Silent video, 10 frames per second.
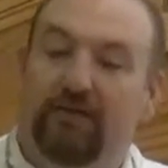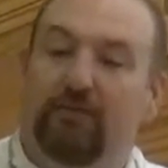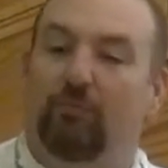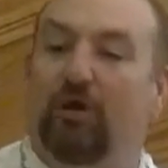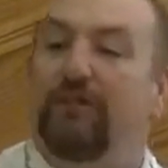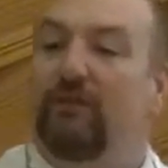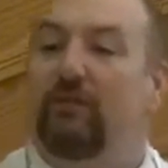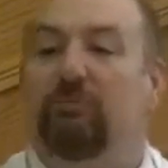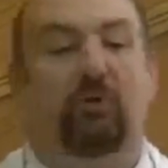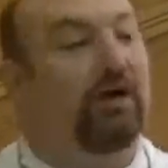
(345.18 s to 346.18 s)
The bread that
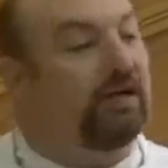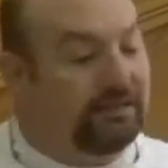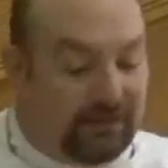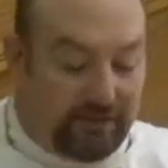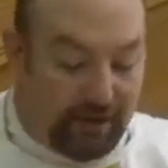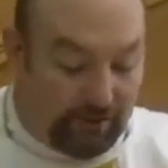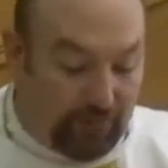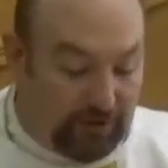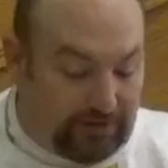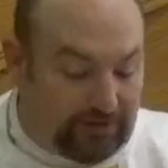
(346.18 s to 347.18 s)
we break, is it not a
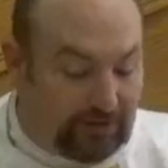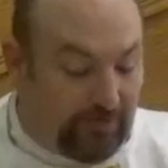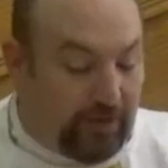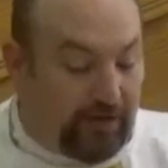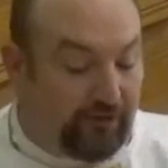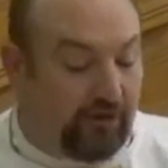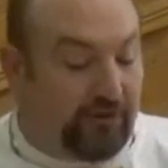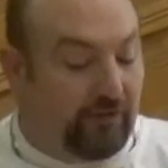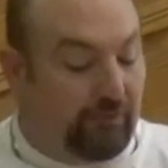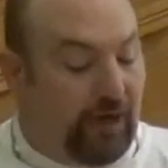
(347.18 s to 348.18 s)
participation
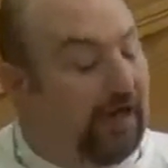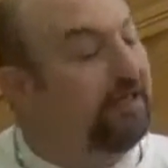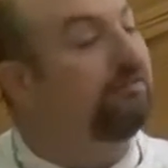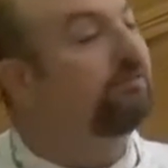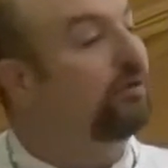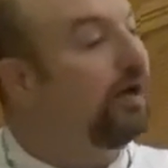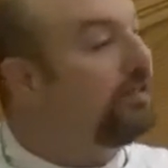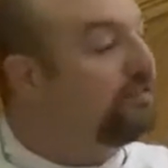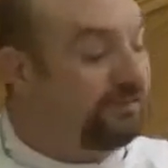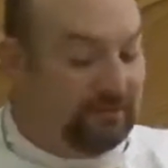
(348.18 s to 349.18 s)
in the body of
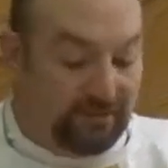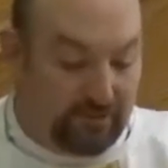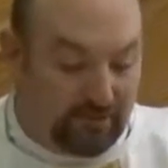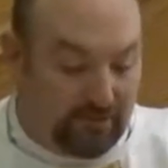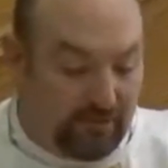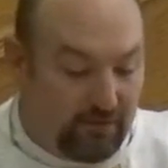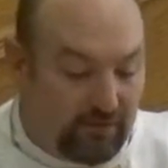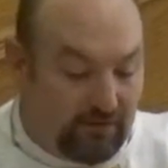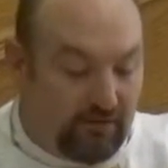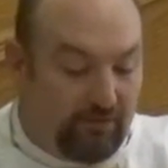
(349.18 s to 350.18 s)
Christ?
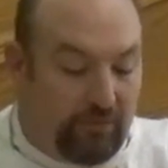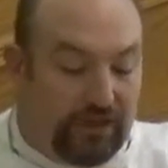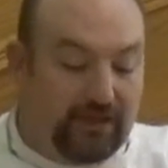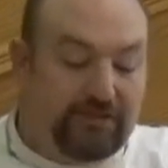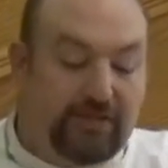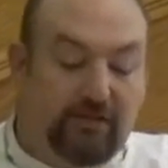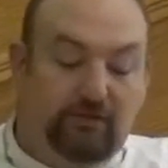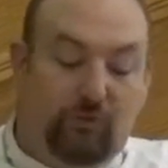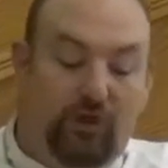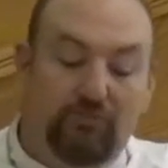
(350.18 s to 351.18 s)
Because there
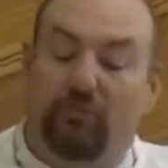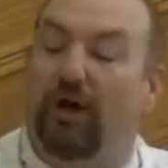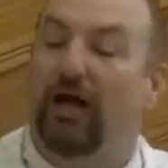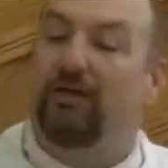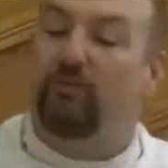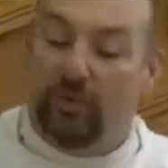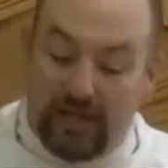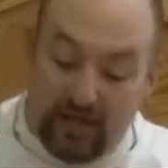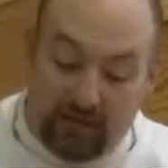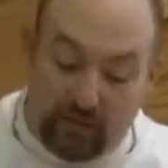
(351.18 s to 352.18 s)
is one bread,
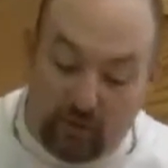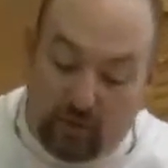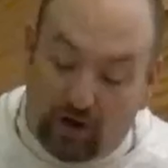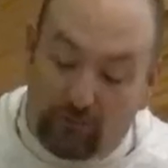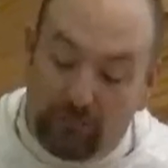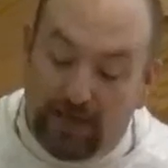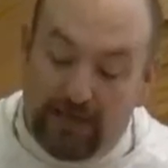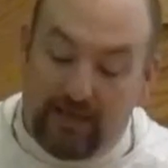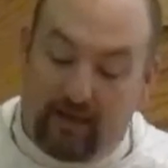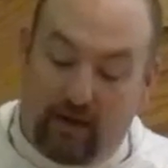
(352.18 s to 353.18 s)
we who are
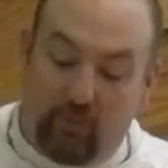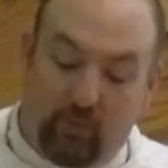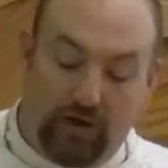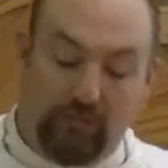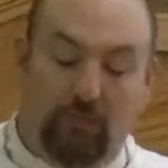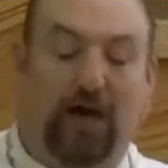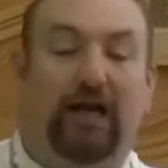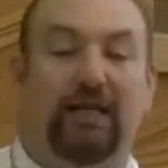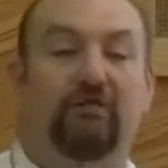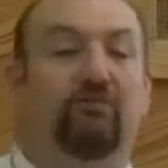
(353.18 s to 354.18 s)
many are one
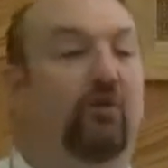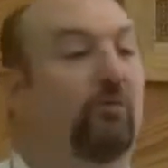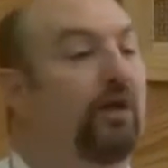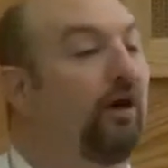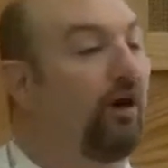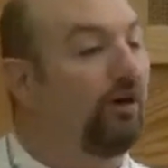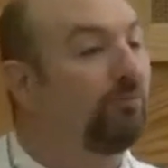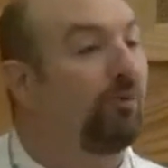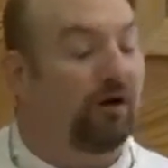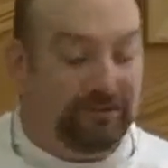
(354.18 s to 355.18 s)
body, for we
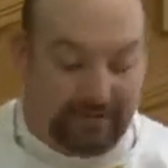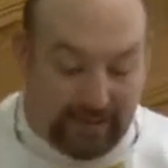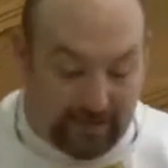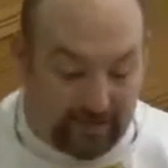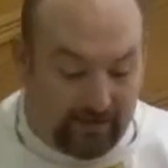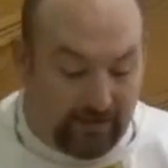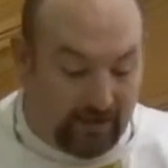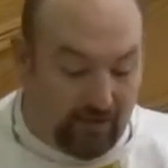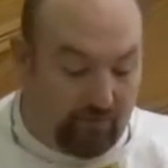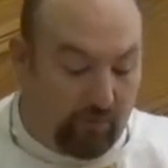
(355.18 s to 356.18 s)
all partake
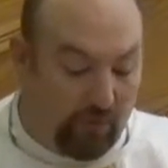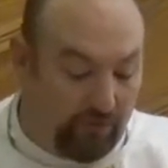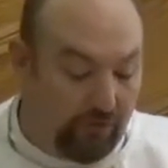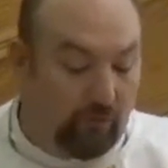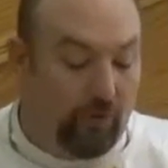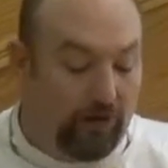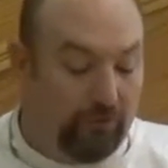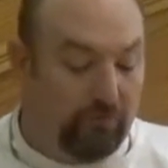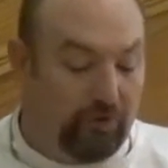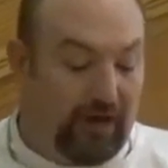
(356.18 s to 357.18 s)
of the
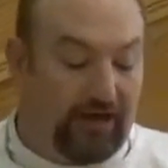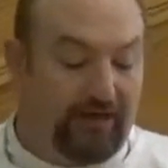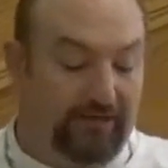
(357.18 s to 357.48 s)
one bread.